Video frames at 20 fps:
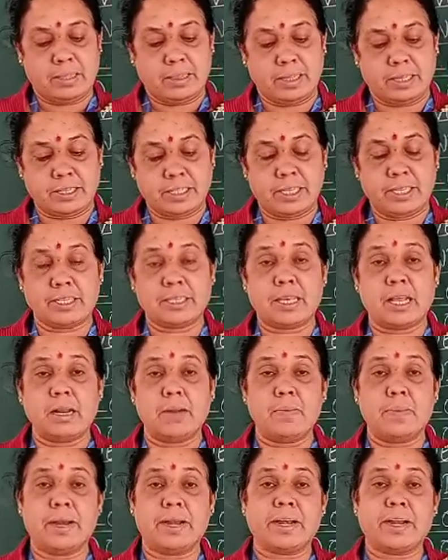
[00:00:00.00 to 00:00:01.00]
this is
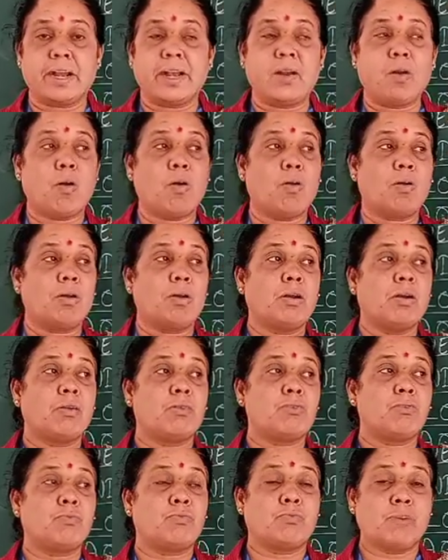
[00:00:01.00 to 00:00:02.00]
celebrated on
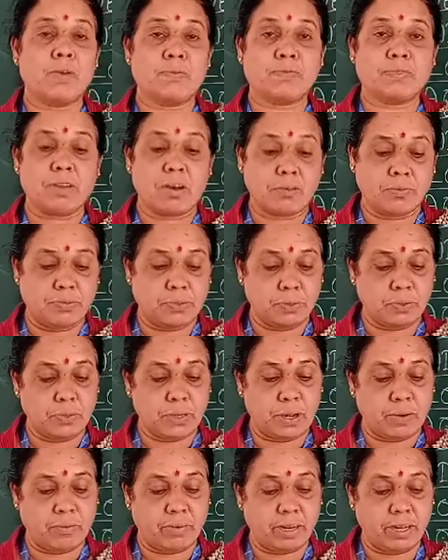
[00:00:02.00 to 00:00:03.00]
5th of June
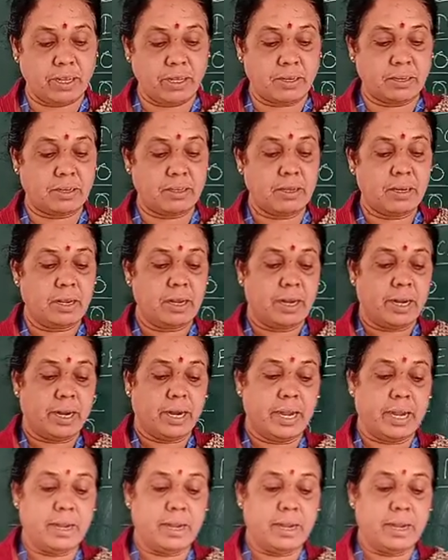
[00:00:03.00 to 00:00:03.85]
every year.